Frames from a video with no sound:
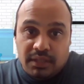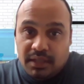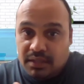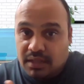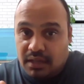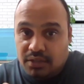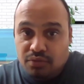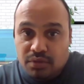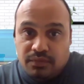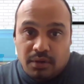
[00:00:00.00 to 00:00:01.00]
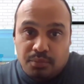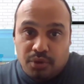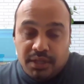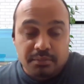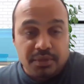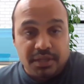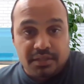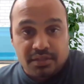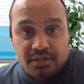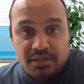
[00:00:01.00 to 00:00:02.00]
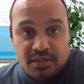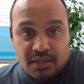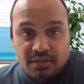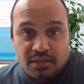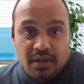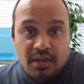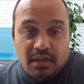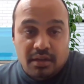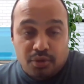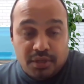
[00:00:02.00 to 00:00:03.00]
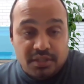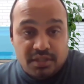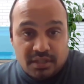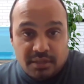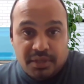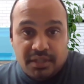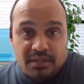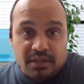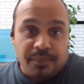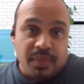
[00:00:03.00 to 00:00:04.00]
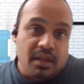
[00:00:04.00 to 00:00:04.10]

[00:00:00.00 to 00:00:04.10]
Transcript: These are used for protein prediction structure, protein structure prediction.